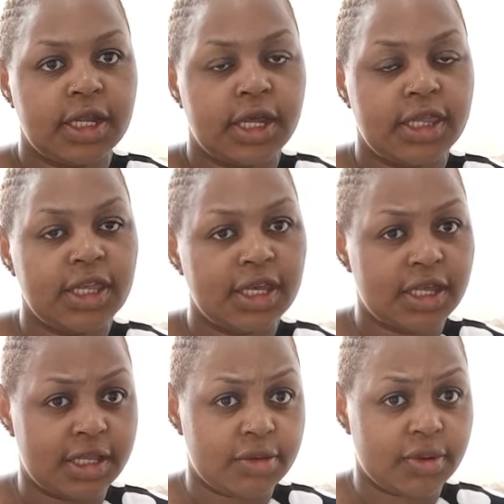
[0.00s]
I think
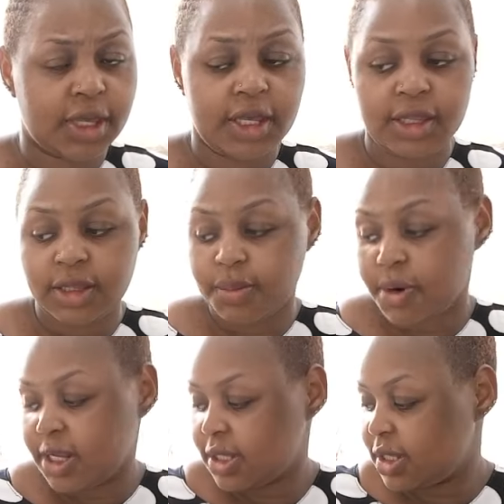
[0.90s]
it's okay. The
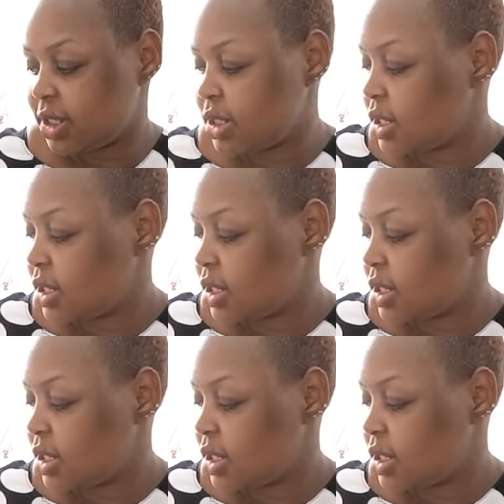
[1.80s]
price,